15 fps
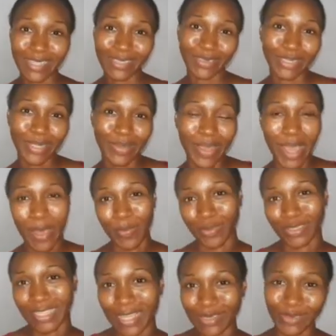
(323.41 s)
to tell her
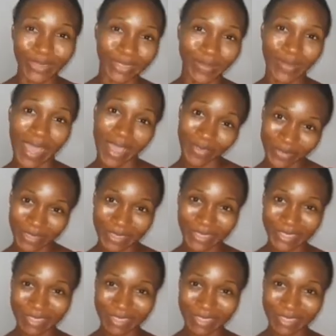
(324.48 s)
mother, to tell her friend.